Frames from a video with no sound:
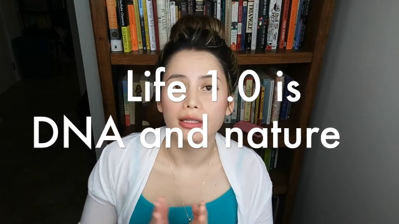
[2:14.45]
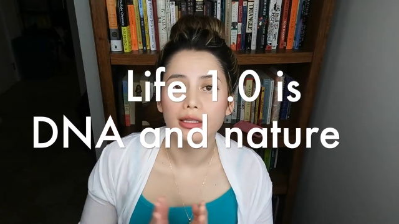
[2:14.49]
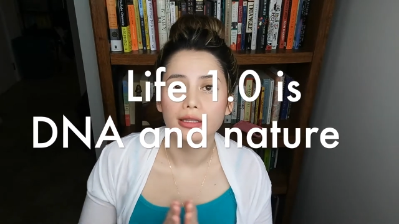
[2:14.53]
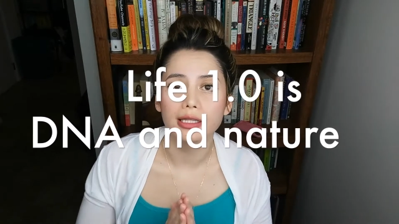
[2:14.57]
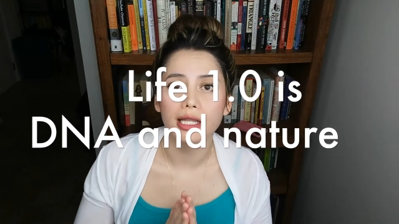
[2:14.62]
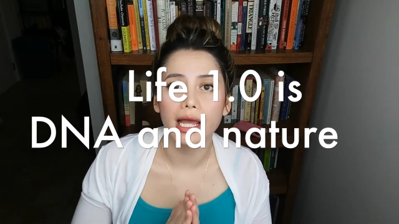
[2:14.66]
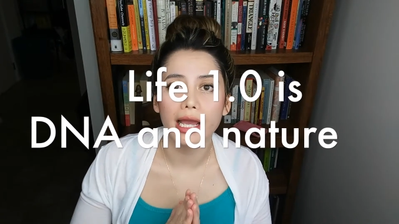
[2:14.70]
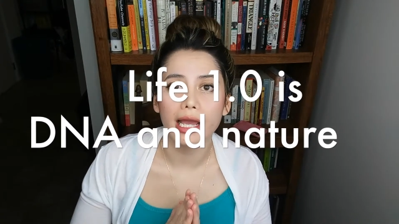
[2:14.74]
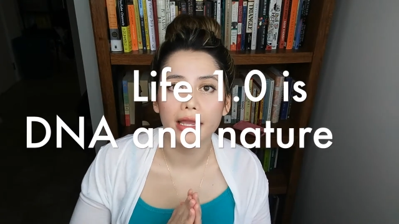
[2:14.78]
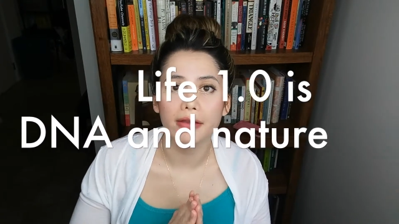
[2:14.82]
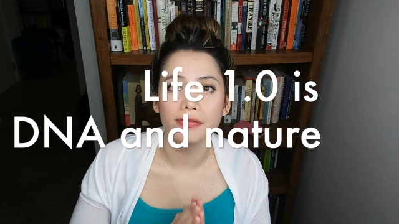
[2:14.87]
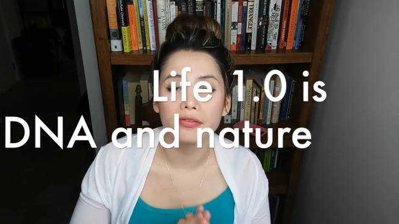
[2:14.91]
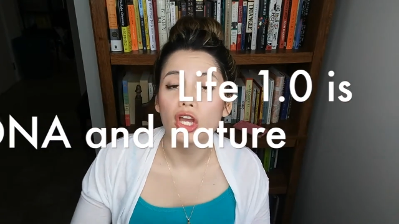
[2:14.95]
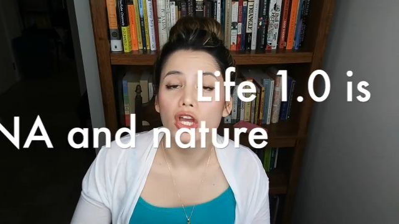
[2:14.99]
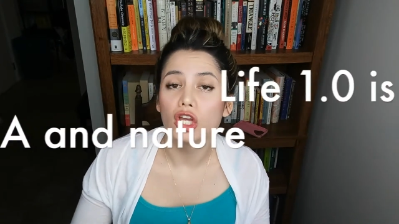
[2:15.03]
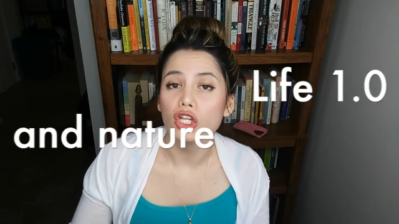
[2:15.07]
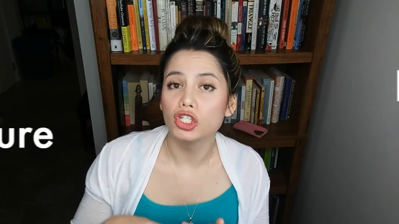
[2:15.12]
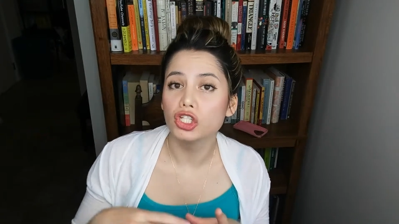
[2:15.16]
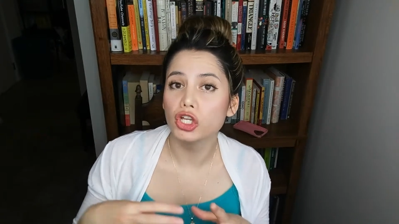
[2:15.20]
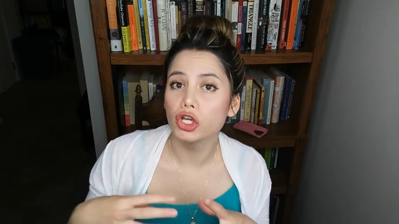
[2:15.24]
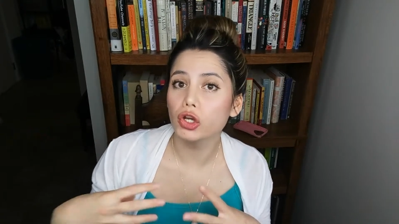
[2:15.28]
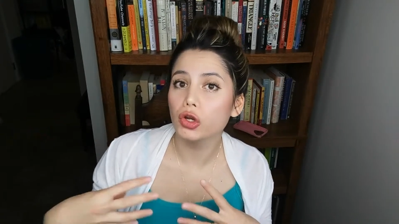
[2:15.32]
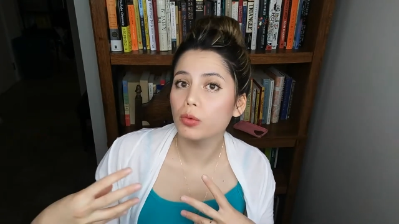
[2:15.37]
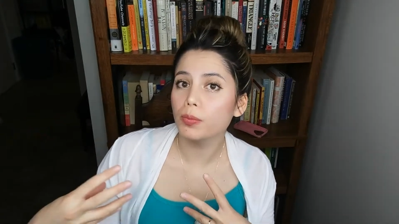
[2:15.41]
Life
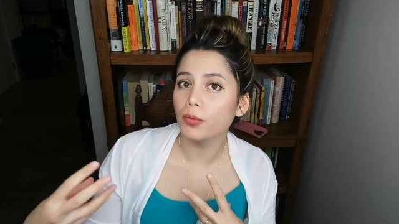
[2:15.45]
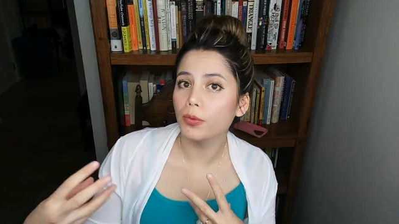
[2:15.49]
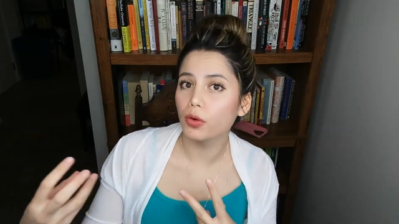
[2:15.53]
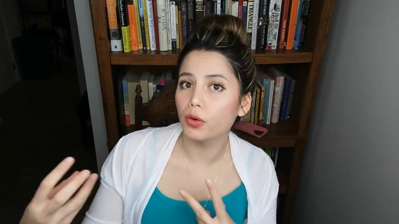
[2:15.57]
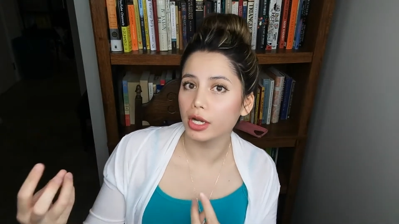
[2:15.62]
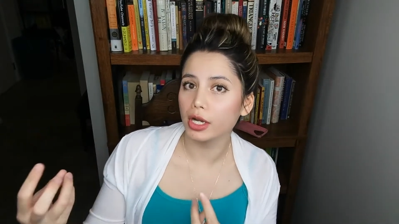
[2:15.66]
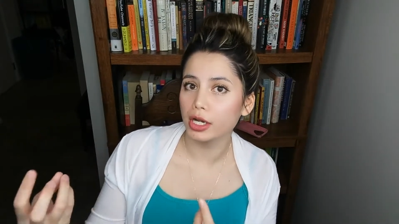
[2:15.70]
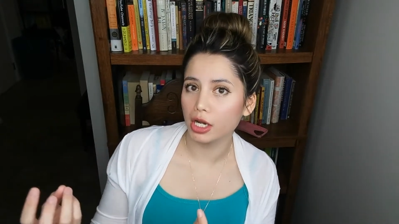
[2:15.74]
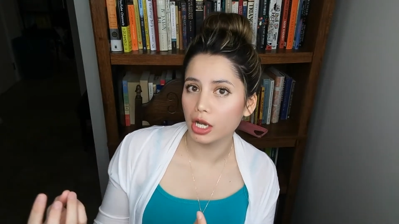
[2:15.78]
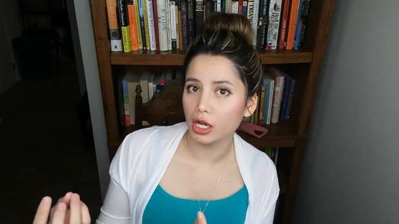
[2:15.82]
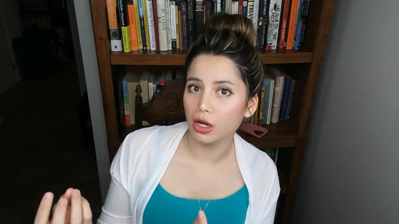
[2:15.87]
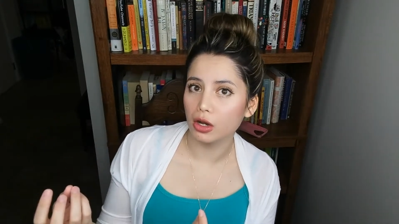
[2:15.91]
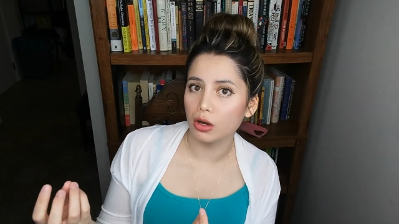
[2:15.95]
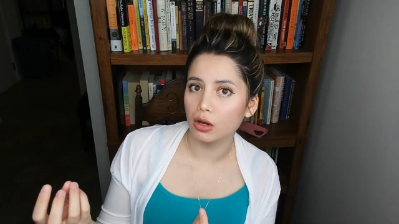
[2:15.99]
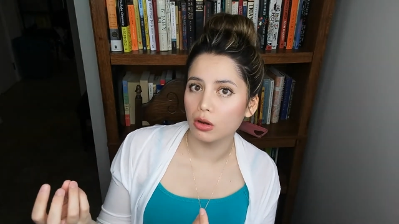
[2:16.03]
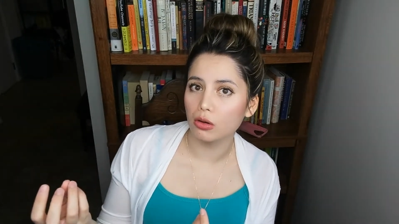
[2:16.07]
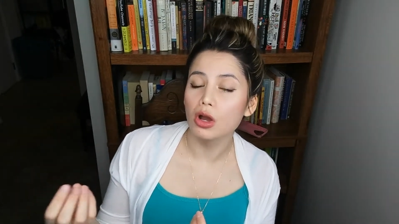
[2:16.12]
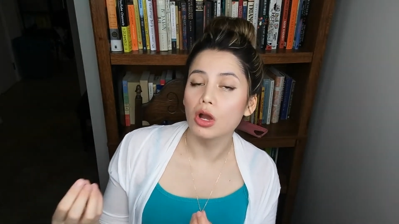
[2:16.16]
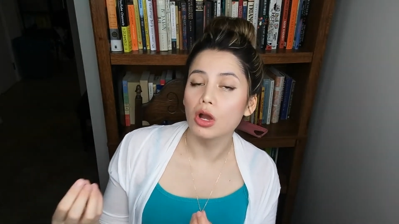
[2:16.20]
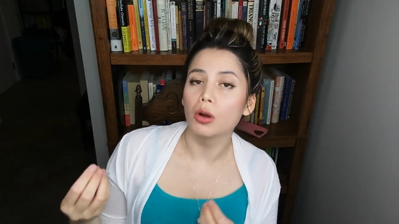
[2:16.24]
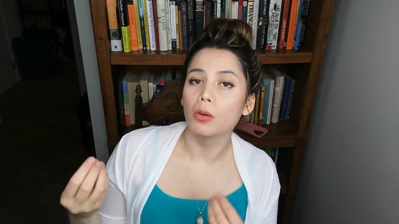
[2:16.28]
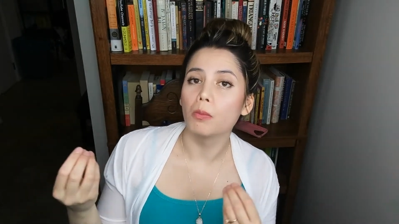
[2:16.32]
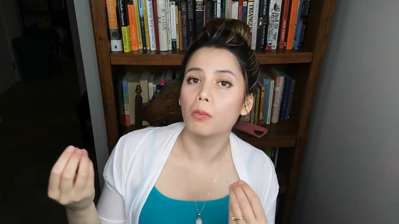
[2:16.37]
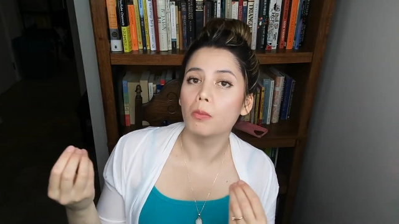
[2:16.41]

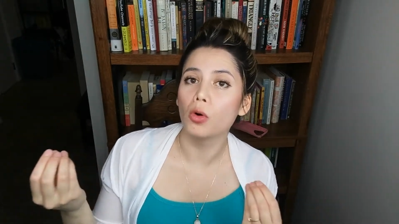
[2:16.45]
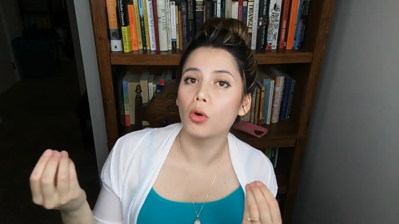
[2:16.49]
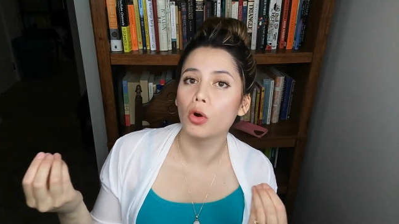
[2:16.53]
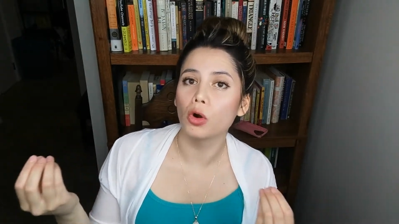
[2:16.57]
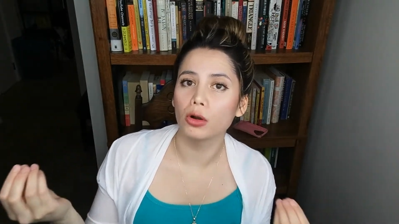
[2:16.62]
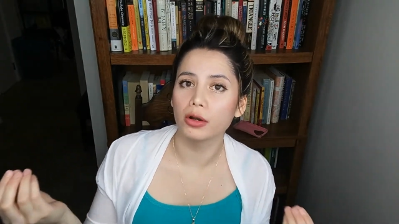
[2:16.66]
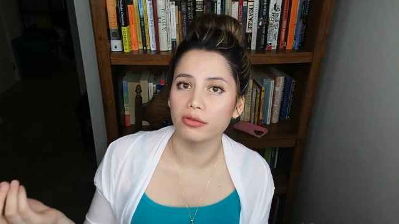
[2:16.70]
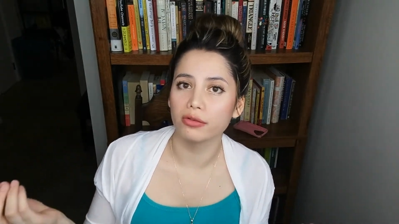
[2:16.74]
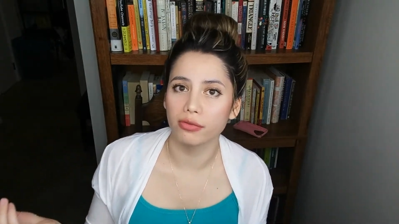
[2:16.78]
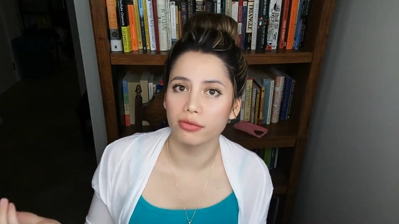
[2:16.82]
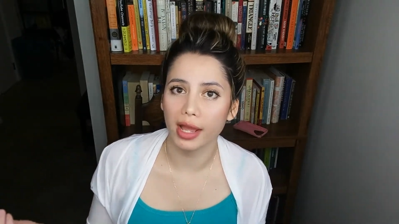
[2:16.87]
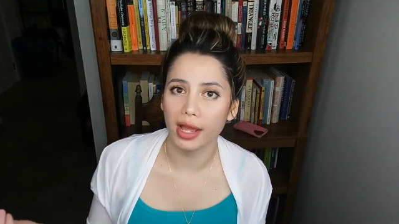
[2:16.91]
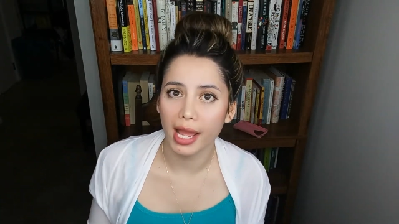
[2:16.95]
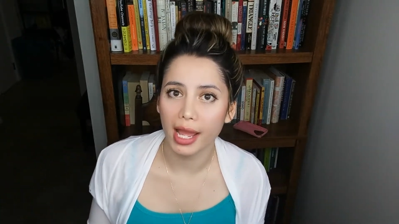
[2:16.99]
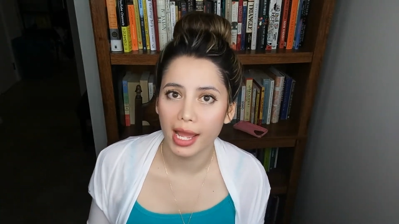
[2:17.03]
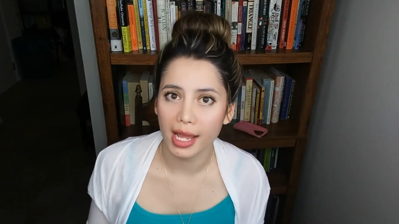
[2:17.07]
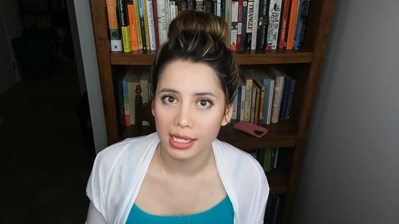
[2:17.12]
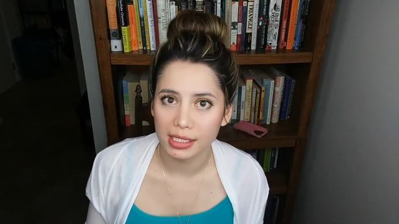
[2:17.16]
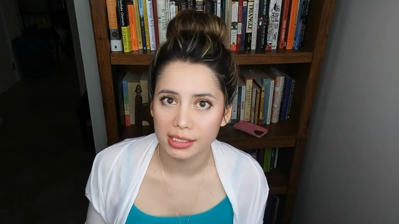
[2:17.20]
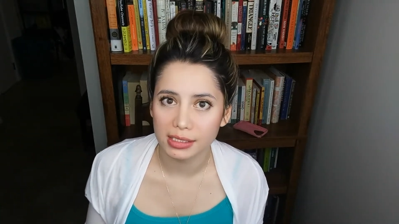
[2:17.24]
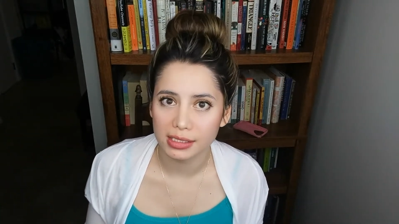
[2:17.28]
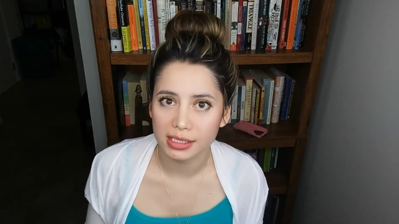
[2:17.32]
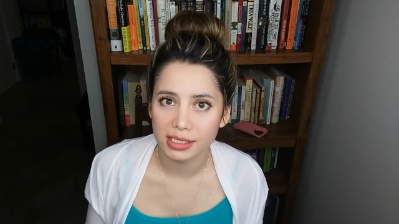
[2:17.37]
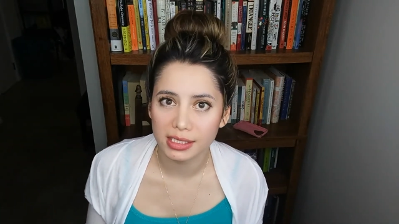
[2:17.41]
2.0, more
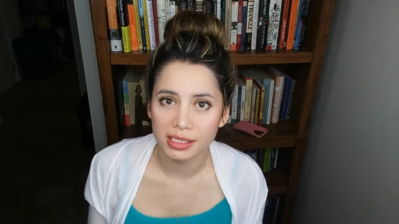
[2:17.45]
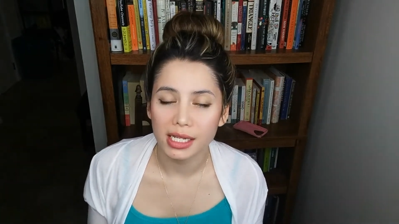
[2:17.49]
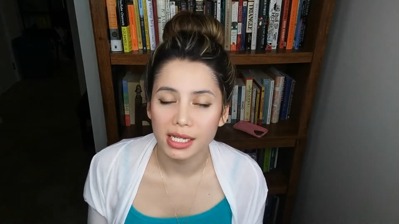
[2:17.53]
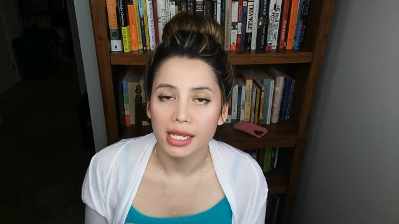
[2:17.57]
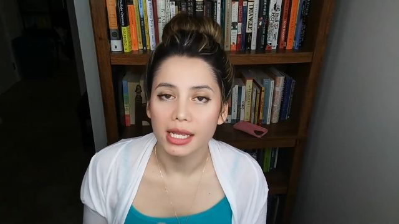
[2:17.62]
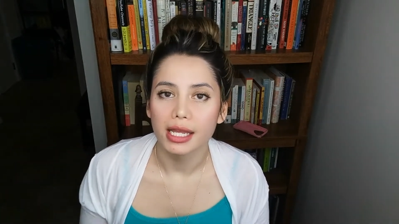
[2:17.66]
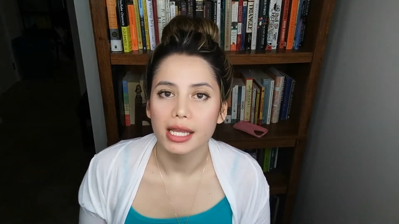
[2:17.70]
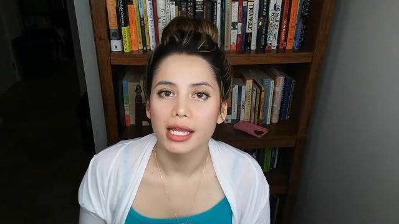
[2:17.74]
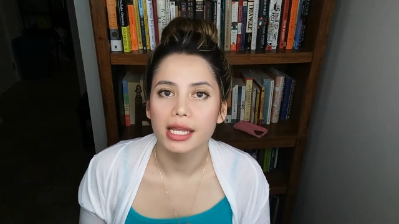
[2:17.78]
advanced,